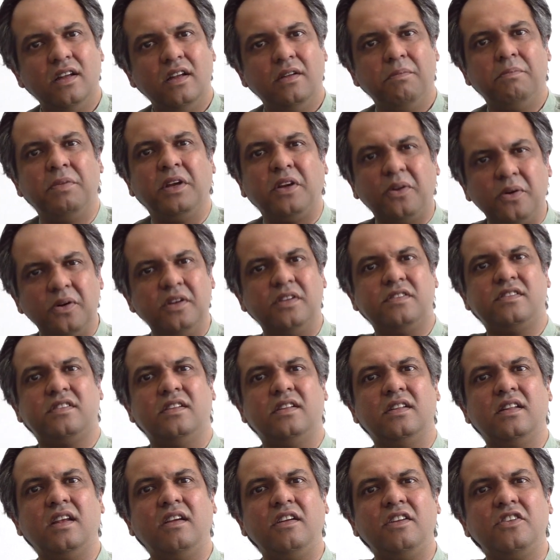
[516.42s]
Because
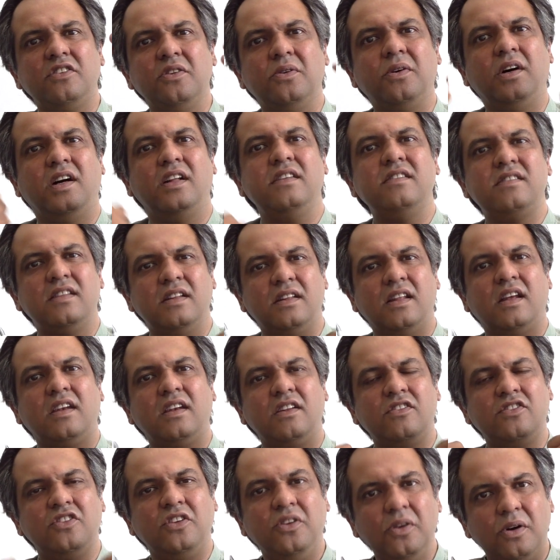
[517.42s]
there is no answer that
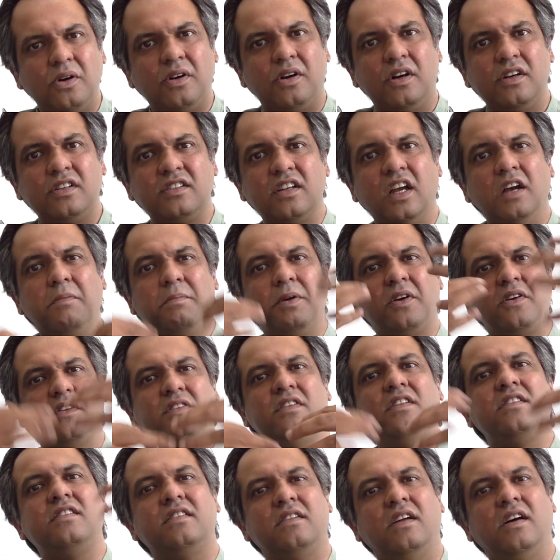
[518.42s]
is yours, because
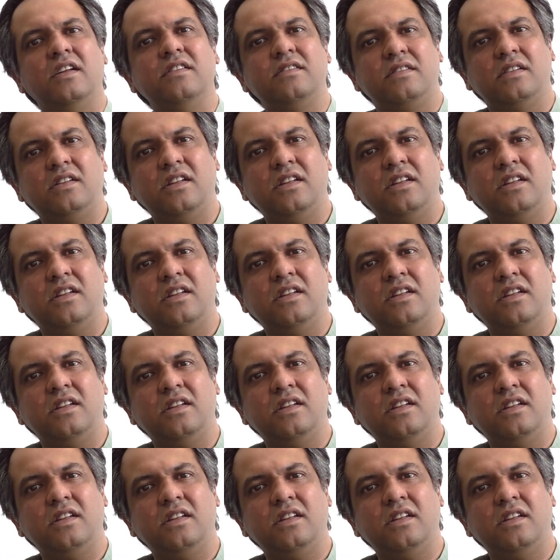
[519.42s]
it's an answer